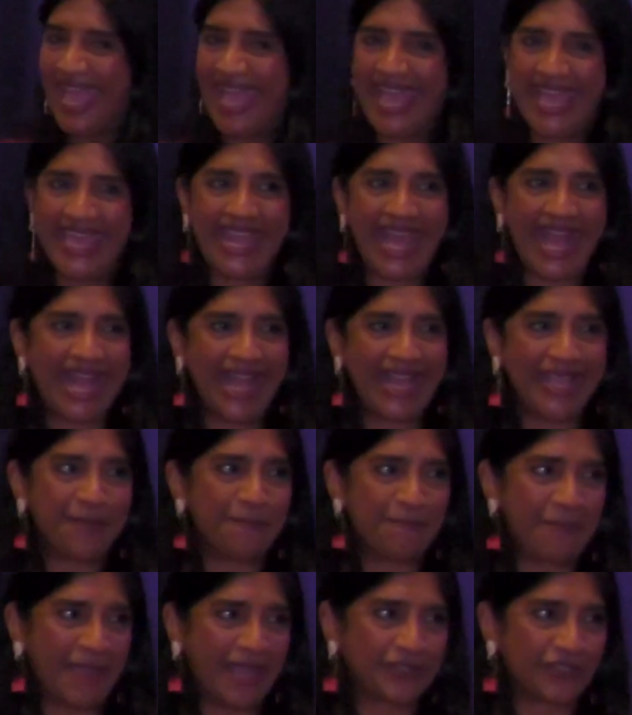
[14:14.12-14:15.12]
and I
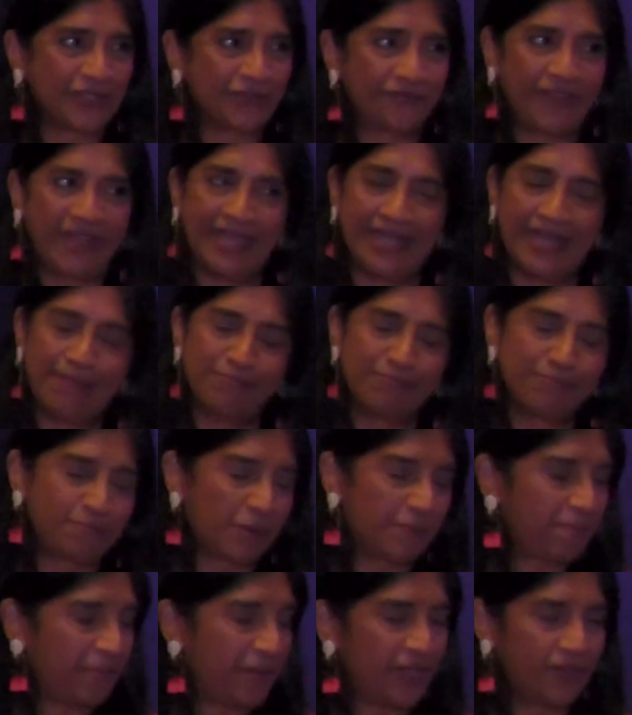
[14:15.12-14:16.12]
am petrified. I'm
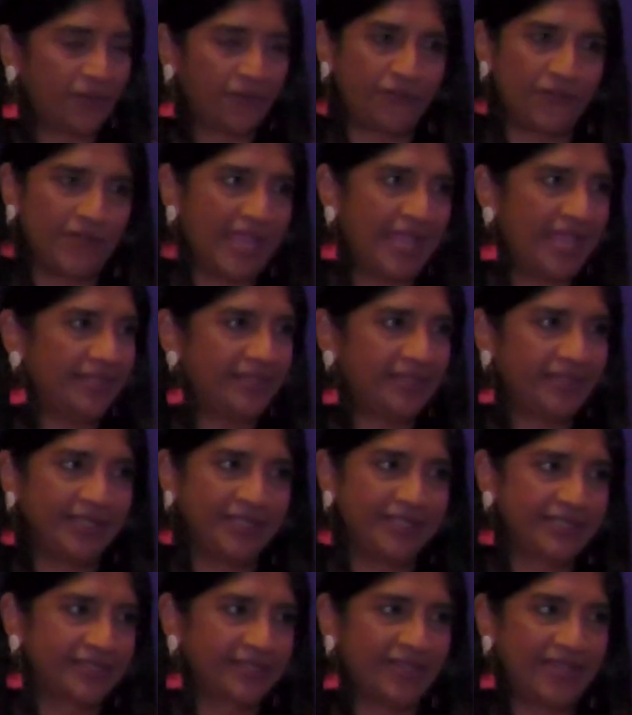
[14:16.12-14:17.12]
prepared for
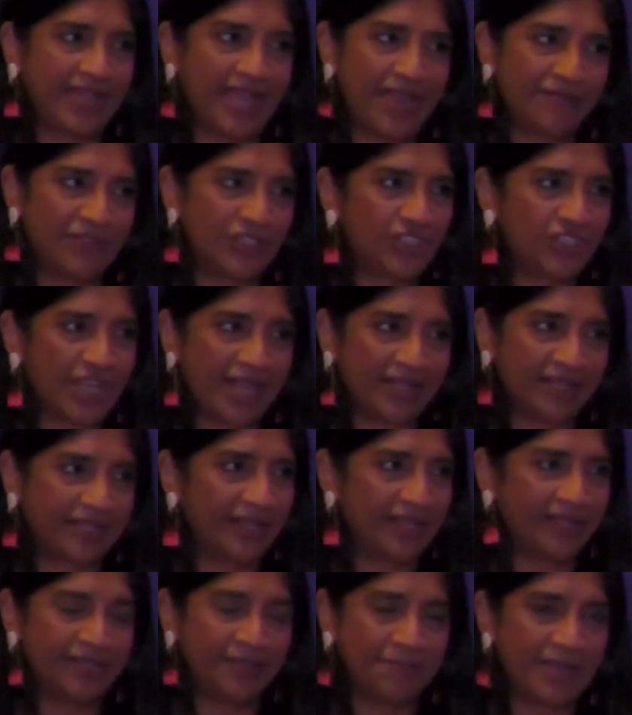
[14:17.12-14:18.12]
anything. He's going to have a
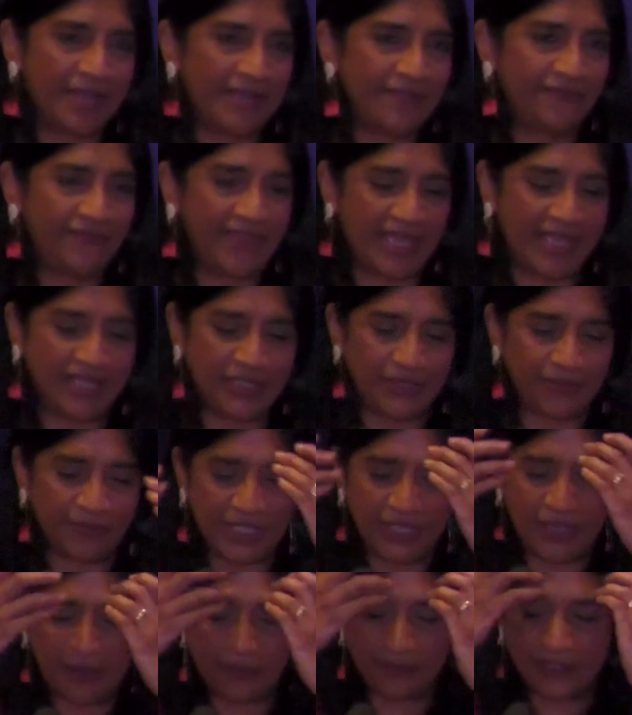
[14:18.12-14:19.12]
shotgun in my face
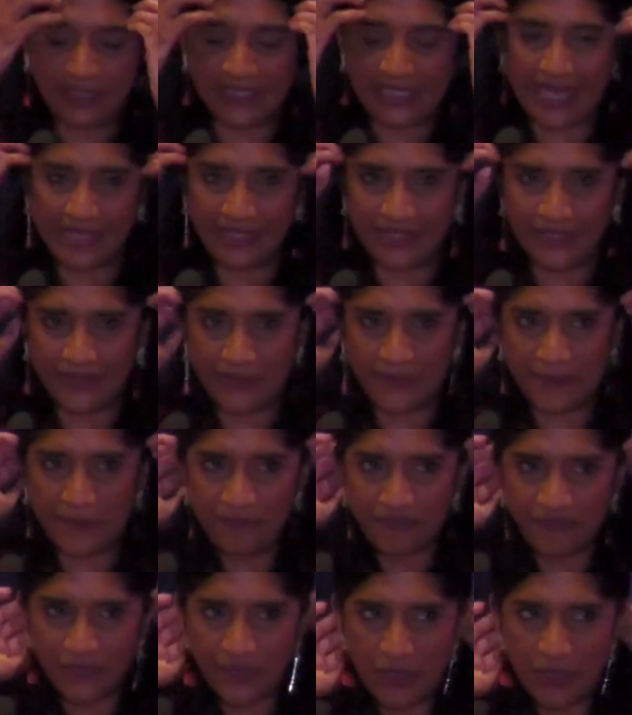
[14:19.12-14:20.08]
when he opens that door.